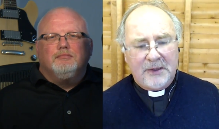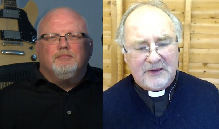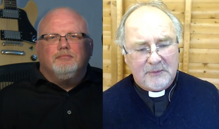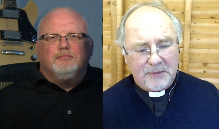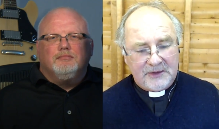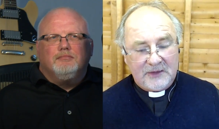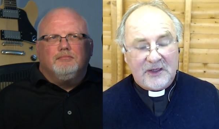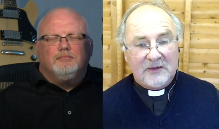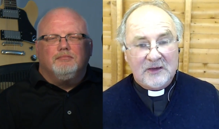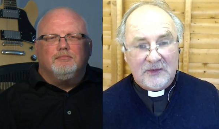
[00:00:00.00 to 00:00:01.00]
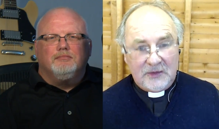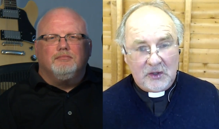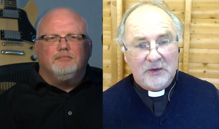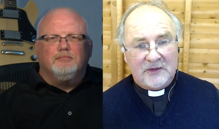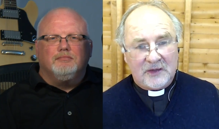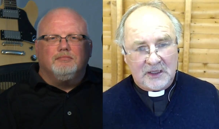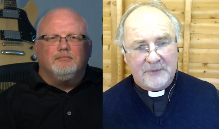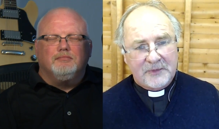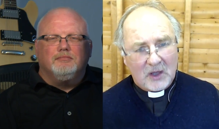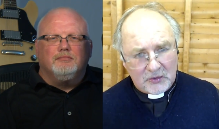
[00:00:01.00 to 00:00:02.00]
Speaker 1: but but the intention is
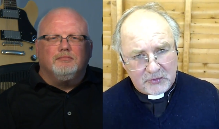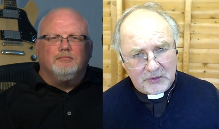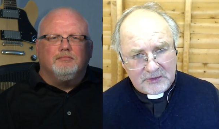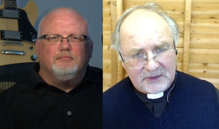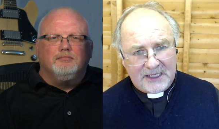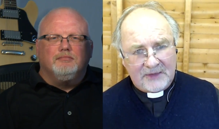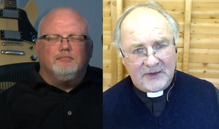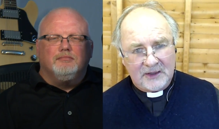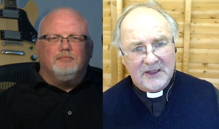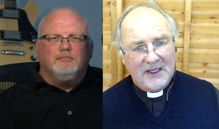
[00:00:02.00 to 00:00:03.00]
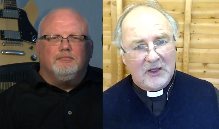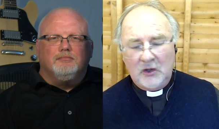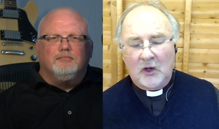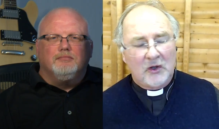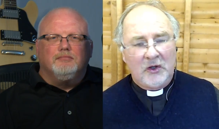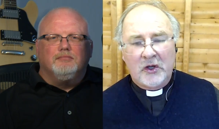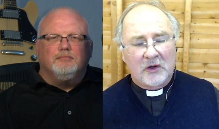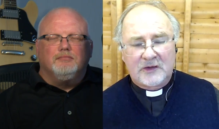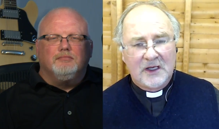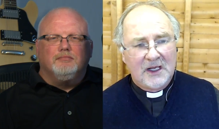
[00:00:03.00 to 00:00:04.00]
unity, a drawing together, not
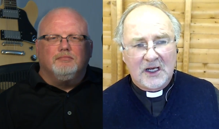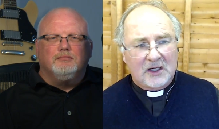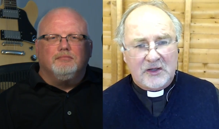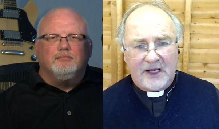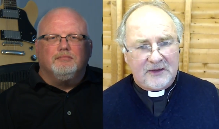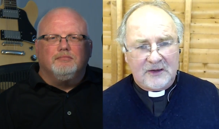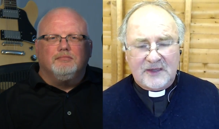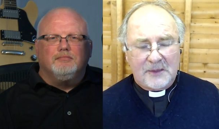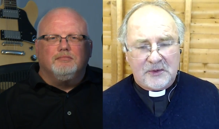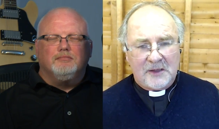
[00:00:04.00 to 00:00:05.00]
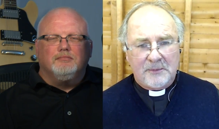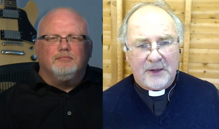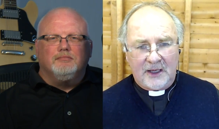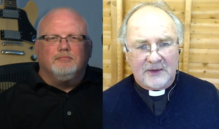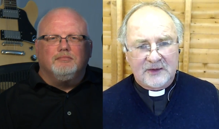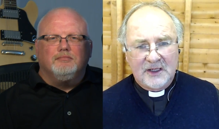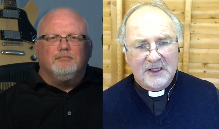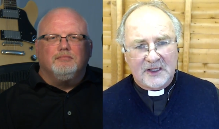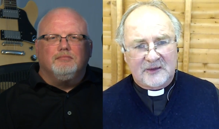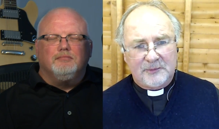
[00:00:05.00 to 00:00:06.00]
not creating separate empires
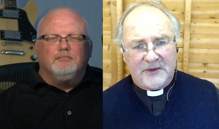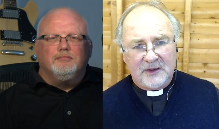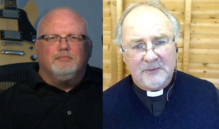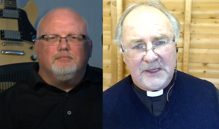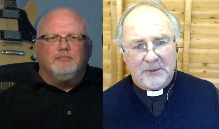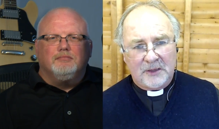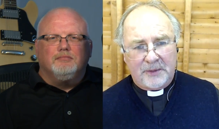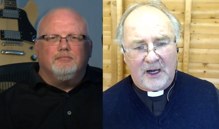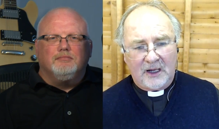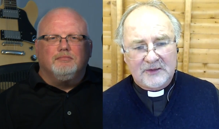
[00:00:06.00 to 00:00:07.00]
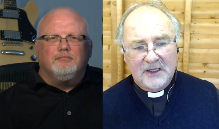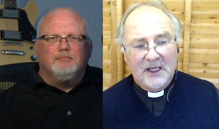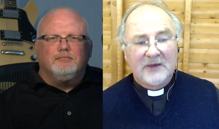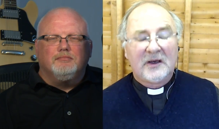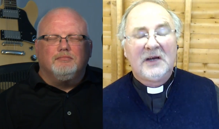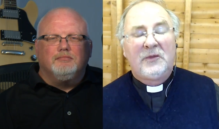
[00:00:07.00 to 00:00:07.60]
and splitting people apart. So,